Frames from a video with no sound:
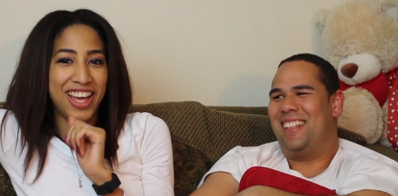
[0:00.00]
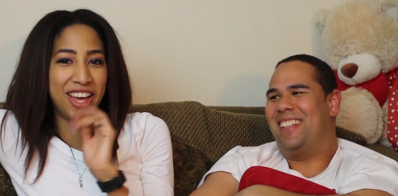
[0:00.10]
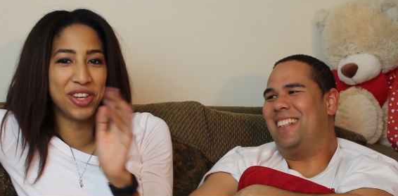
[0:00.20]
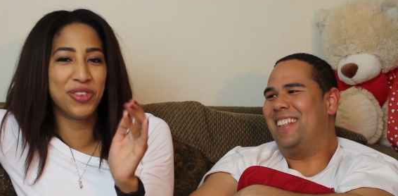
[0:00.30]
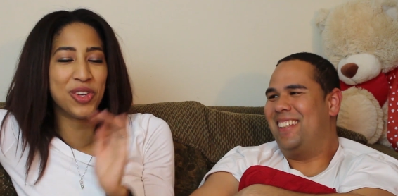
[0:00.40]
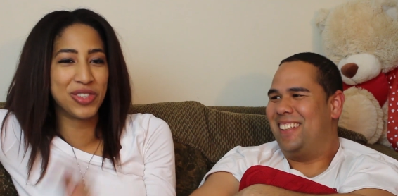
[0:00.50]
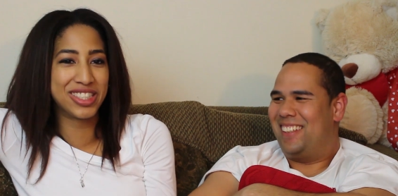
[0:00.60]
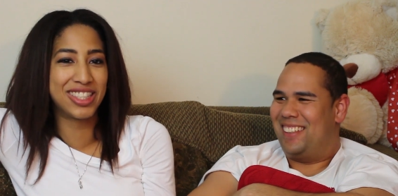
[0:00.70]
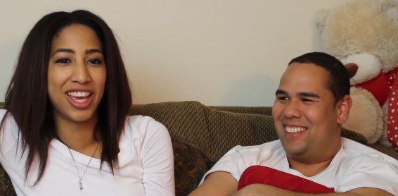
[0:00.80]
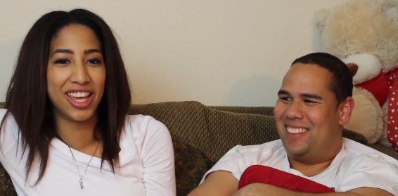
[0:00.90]
Speaker 1: I don't even know
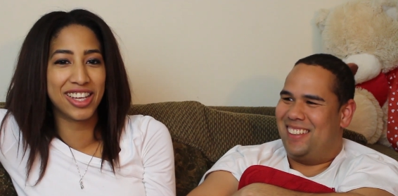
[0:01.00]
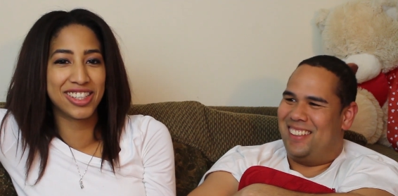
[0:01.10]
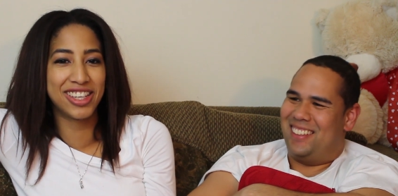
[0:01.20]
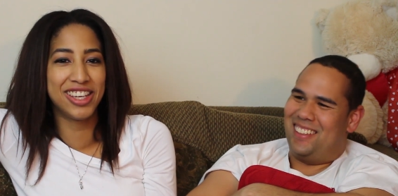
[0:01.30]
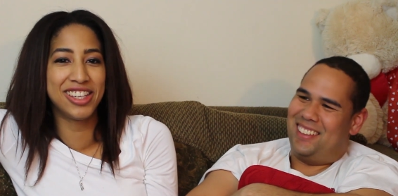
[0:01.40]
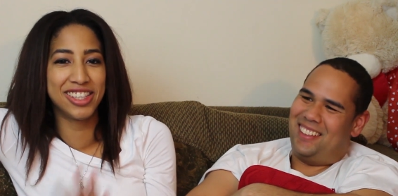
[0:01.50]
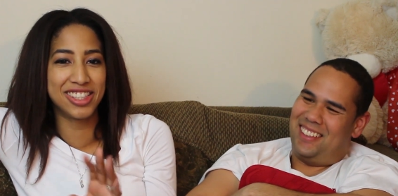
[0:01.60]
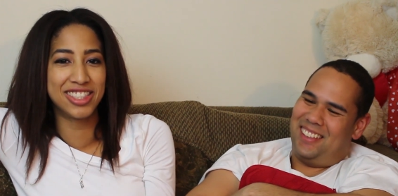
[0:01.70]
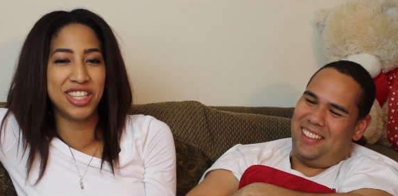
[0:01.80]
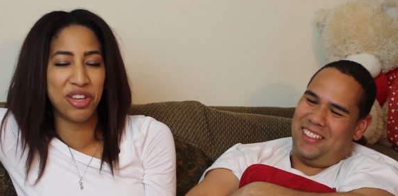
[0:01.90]
what to say. He
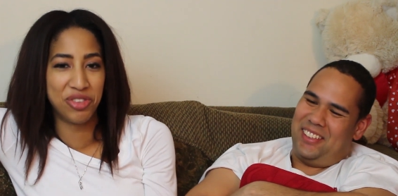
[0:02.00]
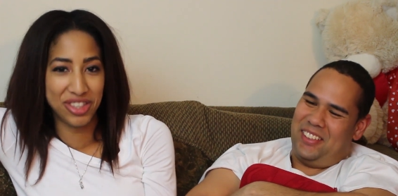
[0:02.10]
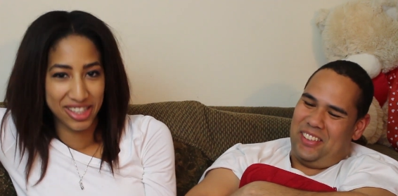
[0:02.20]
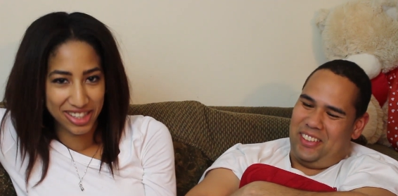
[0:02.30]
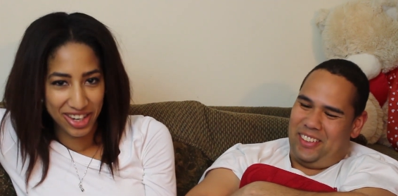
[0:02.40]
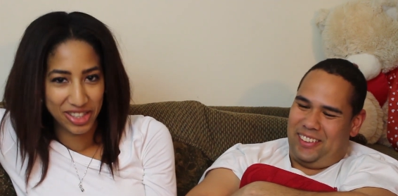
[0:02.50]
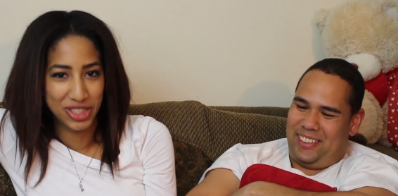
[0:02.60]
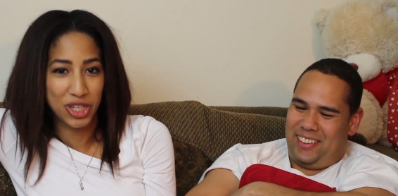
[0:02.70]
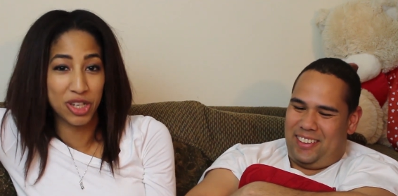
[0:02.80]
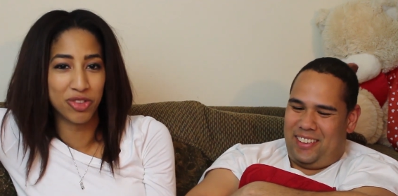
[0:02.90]
is definitely a
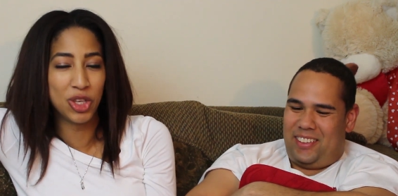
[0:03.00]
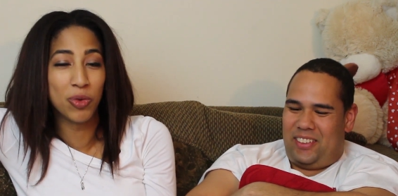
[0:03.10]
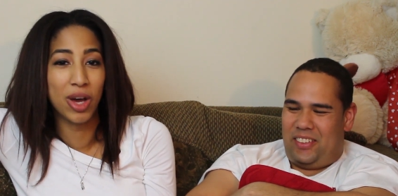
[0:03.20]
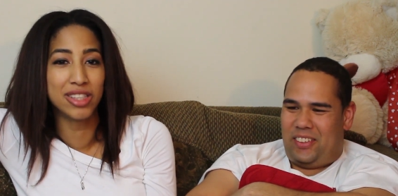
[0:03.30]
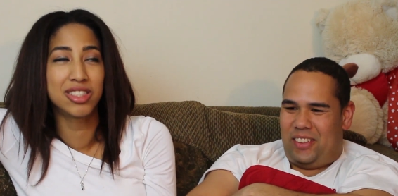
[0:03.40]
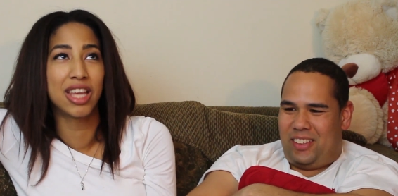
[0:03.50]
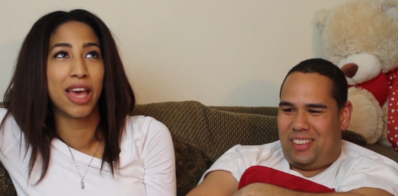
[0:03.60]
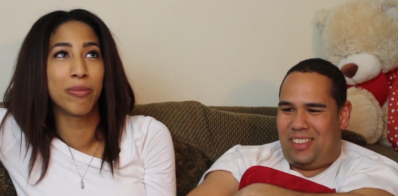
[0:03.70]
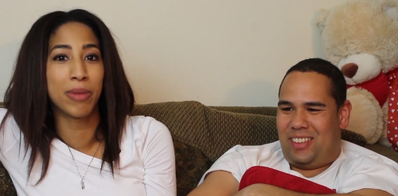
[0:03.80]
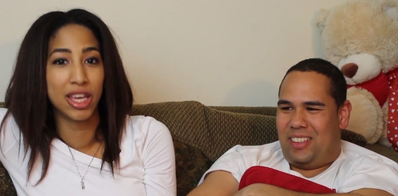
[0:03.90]
character. If you watch
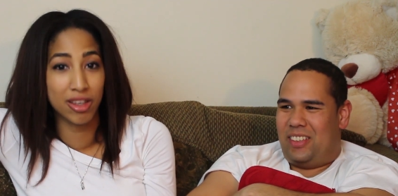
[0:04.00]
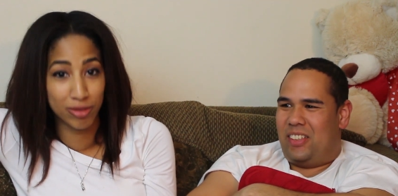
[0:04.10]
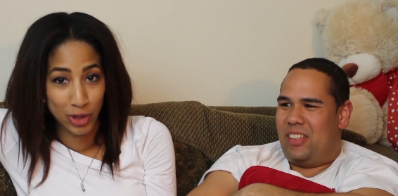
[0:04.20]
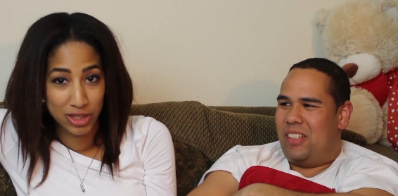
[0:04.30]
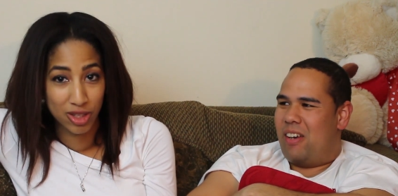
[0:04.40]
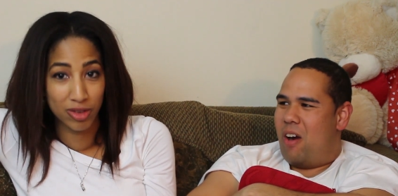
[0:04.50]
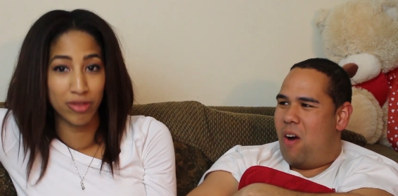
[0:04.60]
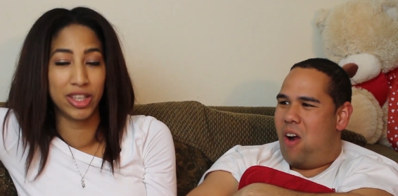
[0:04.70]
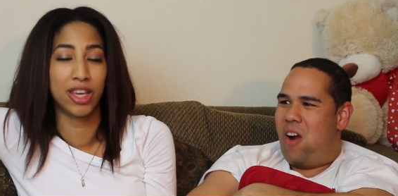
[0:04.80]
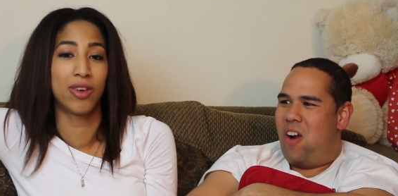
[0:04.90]
that make a
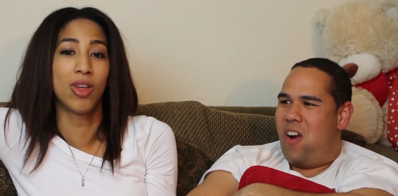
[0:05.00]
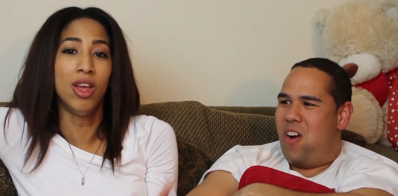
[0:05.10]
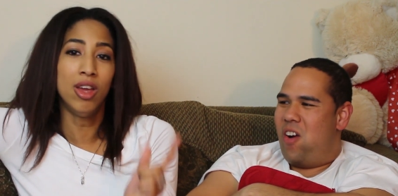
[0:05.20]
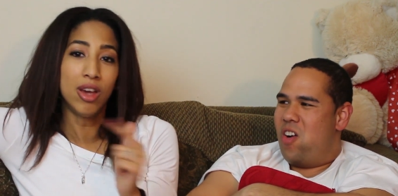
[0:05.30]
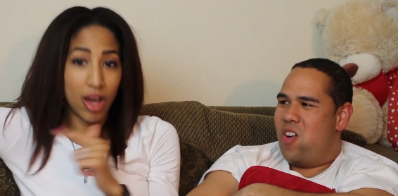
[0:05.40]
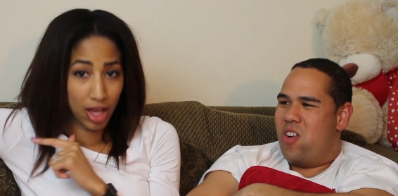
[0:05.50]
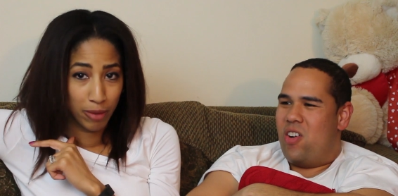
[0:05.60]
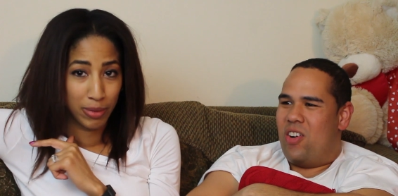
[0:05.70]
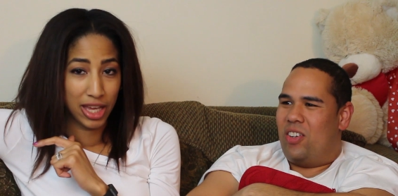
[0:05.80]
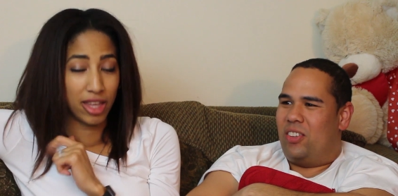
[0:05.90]
voiceover video
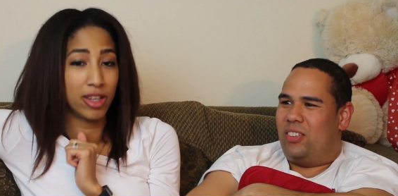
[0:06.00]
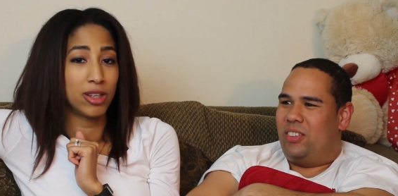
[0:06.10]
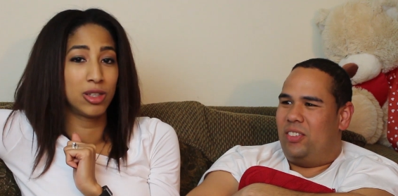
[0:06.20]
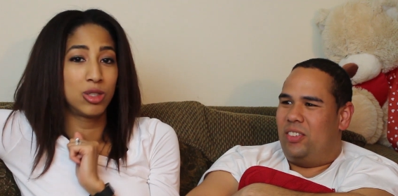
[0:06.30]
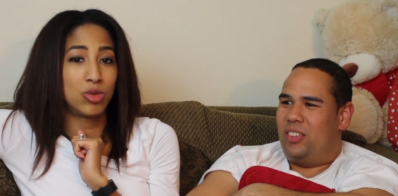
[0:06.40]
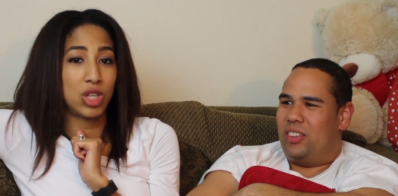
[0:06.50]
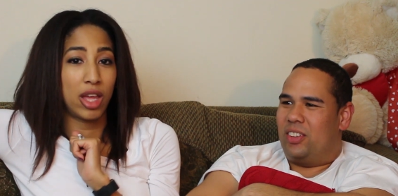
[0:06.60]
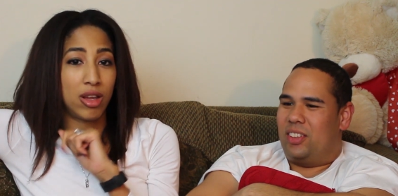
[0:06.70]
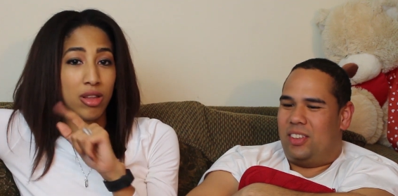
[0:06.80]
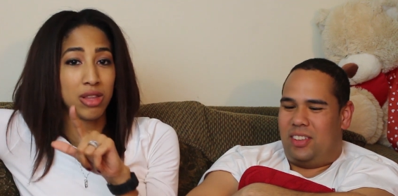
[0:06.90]
on my other YouTube
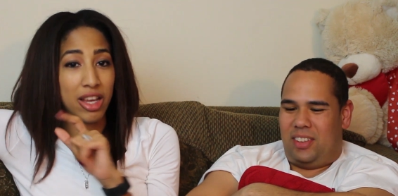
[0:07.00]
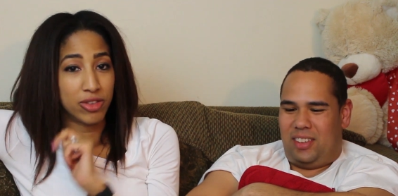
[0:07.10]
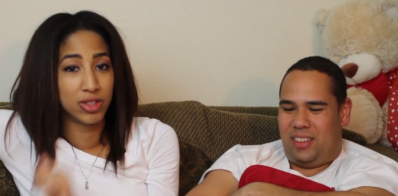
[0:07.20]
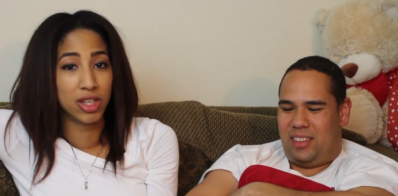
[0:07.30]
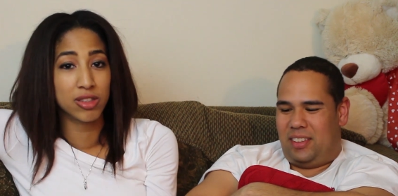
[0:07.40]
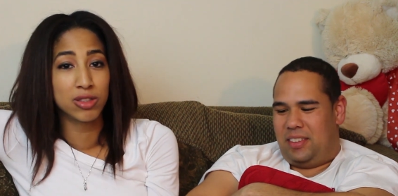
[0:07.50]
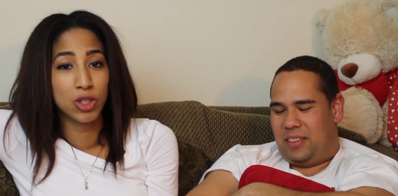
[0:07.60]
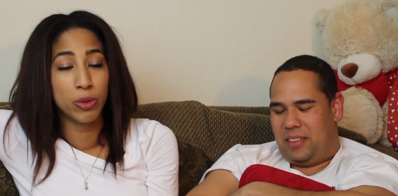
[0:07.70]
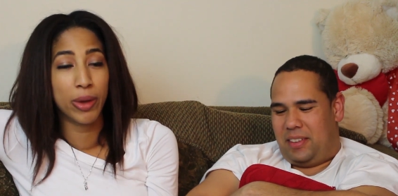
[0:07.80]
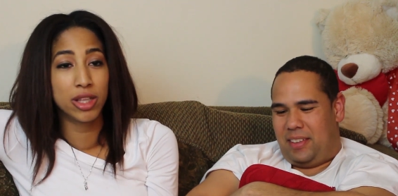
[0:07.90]
channel, Life with Dara Loves
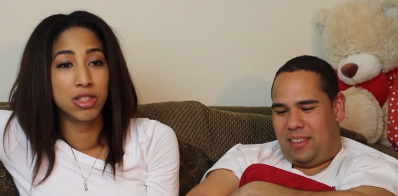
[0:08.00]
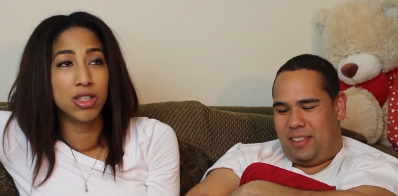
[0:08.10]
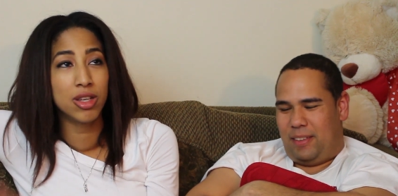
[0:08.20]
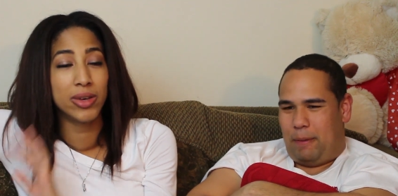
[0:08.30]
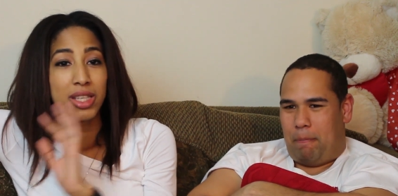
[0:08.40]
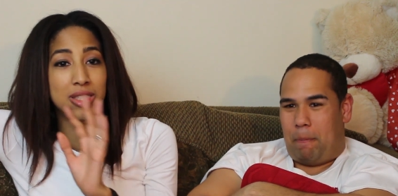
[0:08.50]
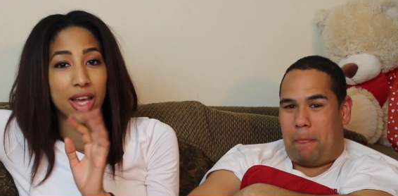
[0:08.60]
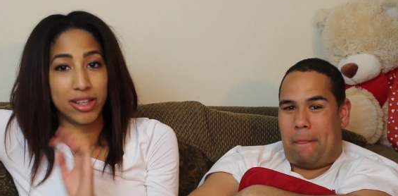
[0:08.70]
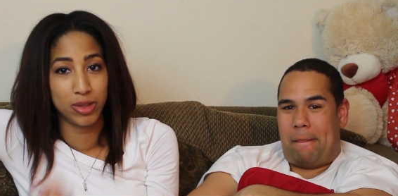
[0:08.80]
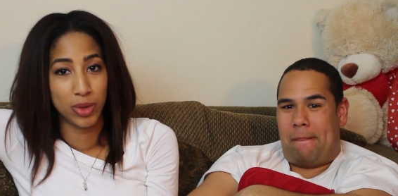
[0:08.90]
Coupons, you know
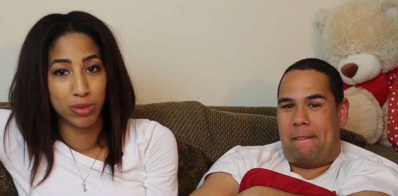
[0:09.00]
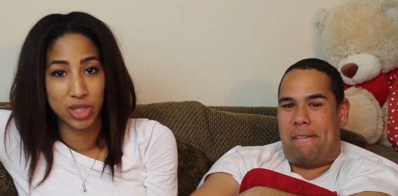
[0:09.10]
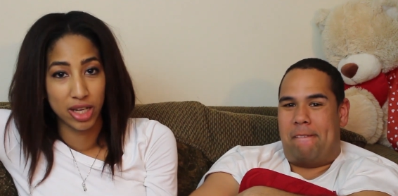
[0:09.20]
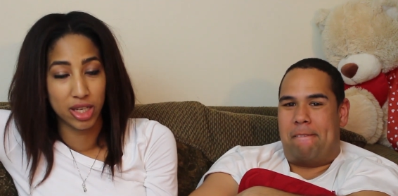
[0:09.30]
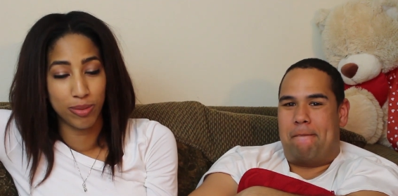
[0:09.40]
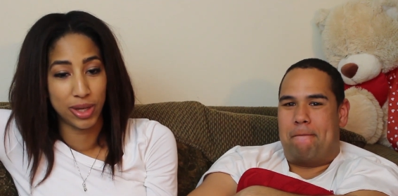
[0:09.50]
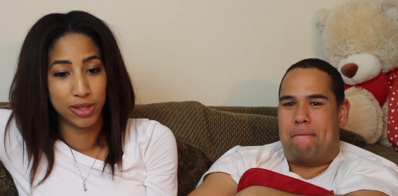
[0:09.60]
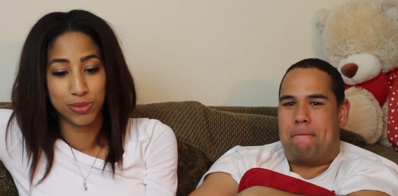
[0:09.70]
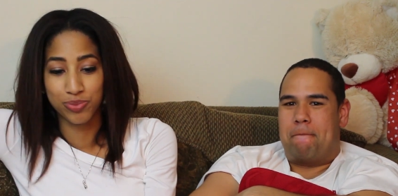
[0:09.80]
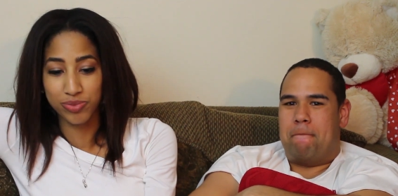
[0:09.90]
exactly what I'm talking
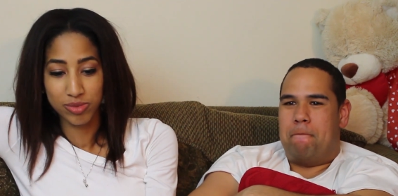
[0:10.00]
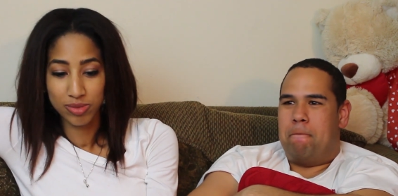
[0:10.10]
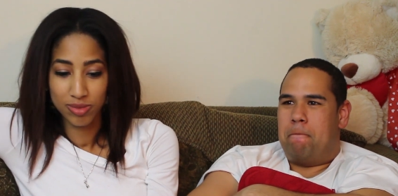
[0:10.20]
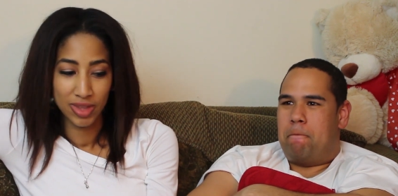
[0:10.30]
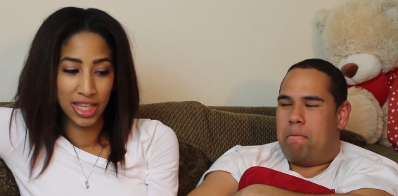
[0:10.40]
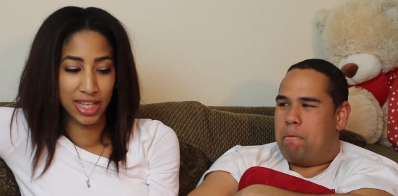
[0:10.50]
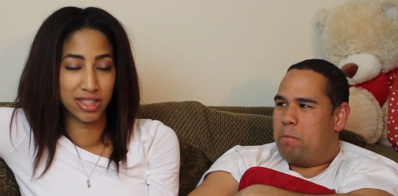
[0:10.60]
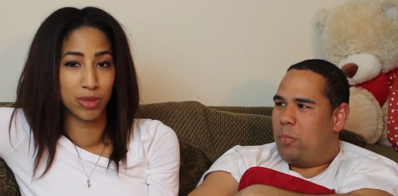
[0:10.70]
about. And